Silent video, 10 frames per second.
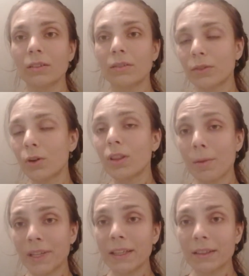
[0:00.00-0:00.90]
for
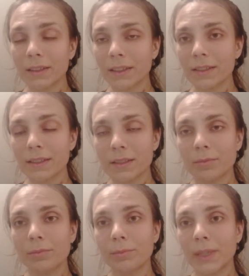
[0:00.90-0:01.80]
Lemonade Cleanse
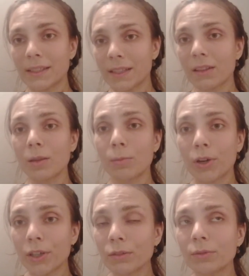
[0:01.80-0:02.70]
by Stanley
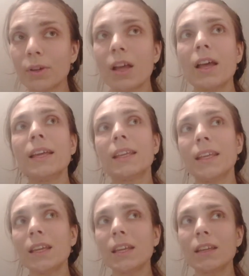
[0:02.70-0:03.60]
Burroughs,
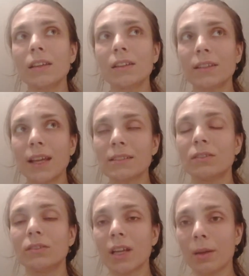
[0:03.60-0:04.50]
he does
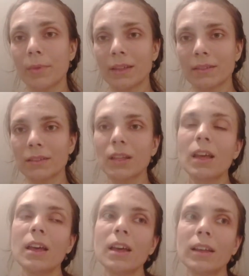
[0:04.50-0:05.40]
recommend
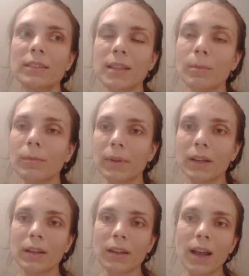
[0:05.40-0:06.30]
some
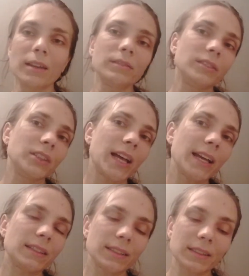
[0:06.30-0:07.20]
kind of
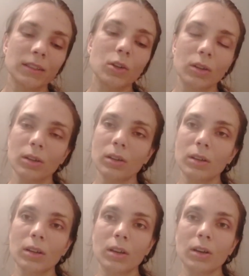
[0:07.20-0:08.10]
light
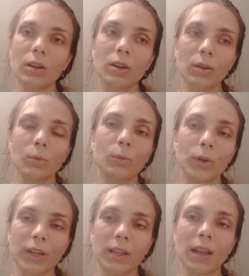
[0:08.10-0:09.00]

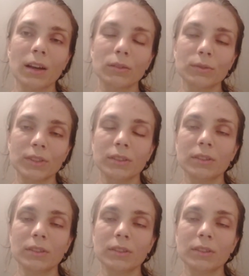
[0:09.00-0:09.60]
working out,